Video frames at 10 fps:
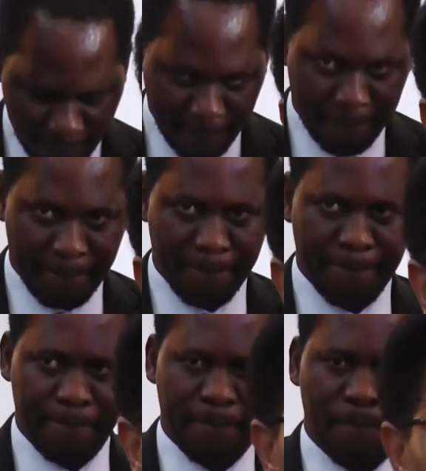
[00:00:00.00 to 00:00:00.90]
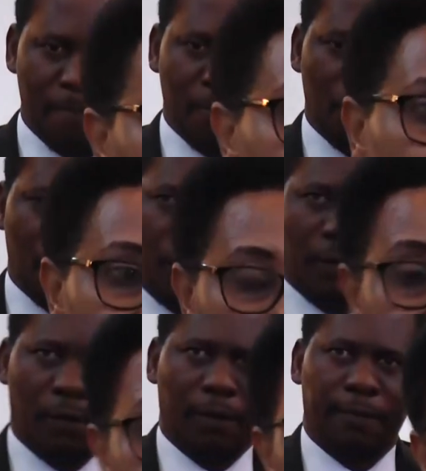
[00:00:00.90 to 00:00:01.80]

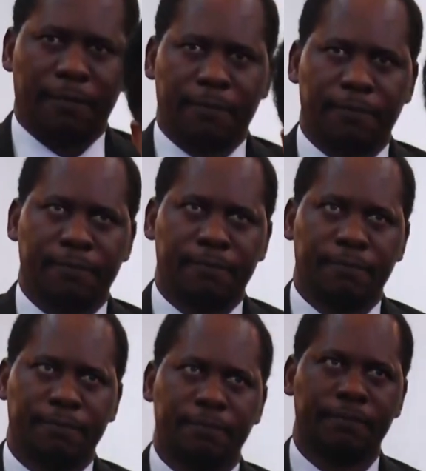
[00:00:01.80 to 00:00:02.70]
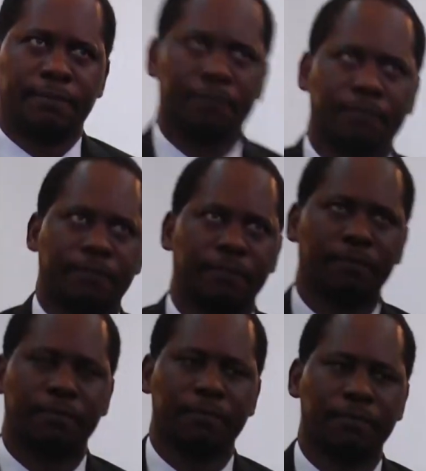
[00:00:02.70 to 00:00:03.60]

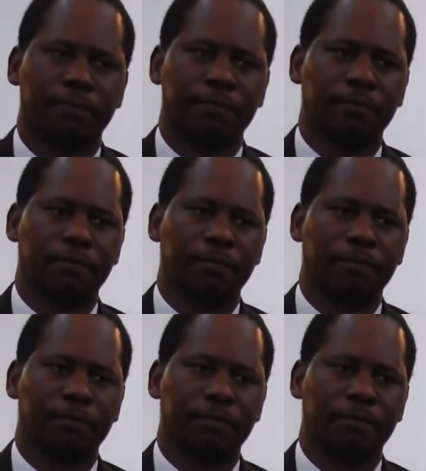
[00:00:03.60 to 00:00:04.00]
[no speech]